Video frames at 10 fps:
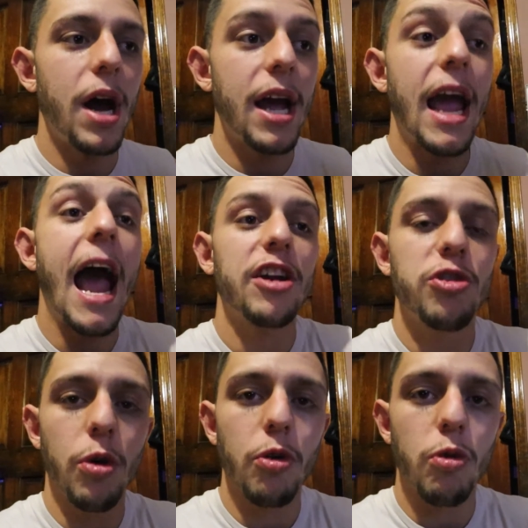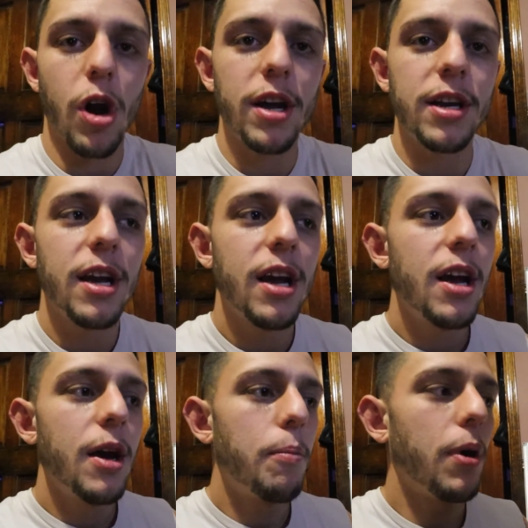actual run,
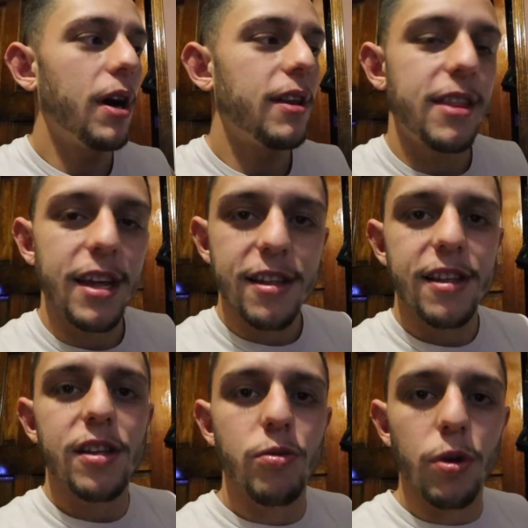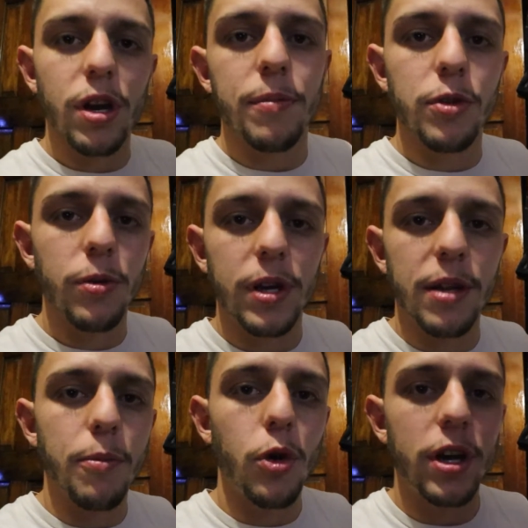but this is what I'm doing in
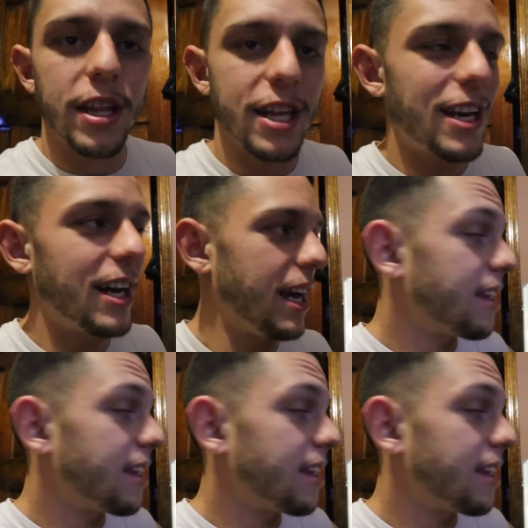the morning and the night.